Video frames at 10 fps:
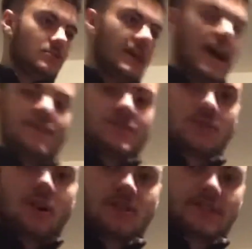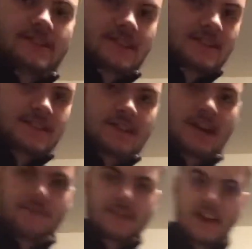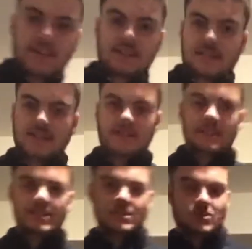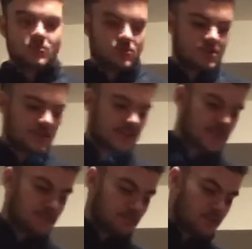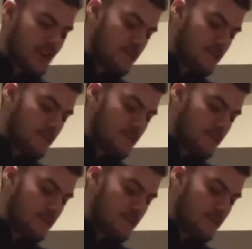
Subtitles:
After all of this stuff that he did, he used the spray